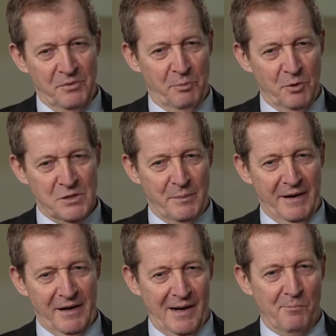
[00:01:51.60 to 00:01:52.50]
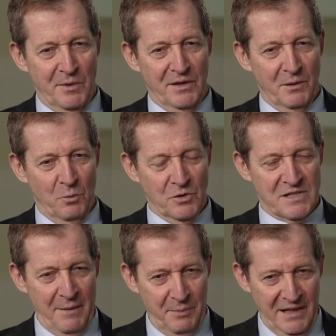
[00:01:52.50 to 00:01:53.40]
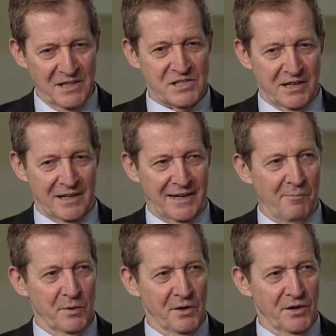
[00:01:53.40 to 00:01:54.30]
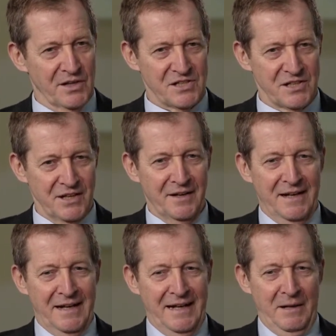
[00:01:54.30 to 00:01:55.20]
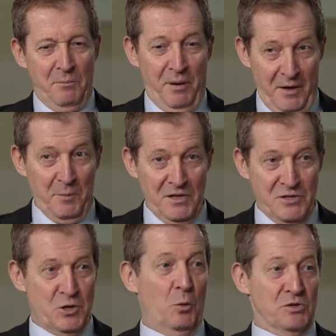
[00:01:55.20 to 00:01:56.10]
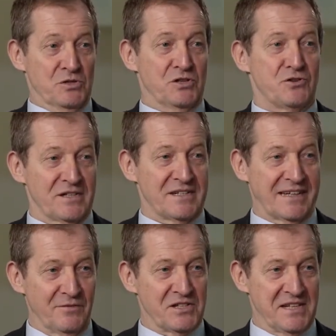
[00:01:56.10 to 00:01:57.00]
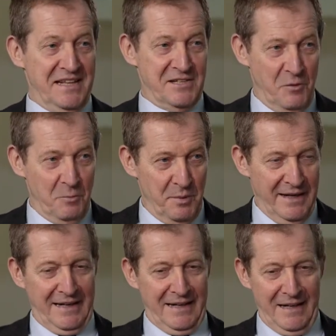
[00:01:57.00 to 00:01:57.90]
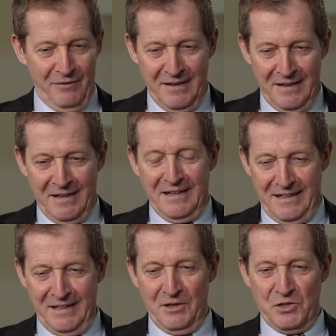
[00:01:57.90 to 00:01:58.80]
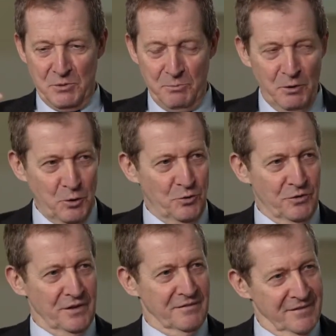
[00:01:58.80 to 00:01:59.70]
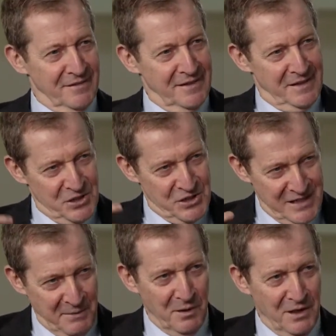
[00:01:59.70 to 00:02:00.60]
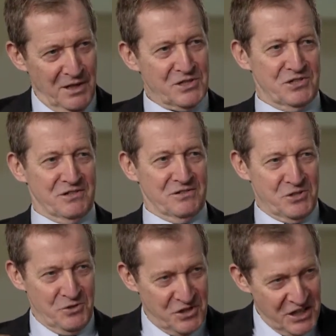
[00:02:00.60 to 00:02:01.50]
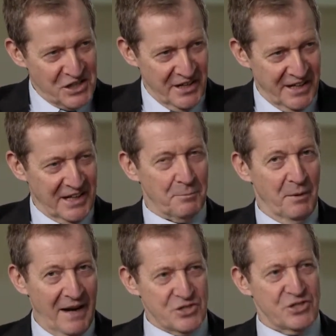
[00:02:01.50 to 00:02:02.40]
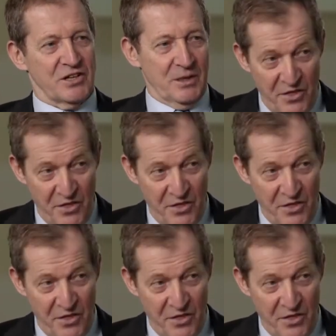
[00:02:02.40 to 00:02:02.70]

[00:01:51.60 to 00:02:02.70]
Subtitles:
point about government and what's happening inside government is that part of my job was to try to give the sense of it being kind of smooth and seamless and strategic, but actually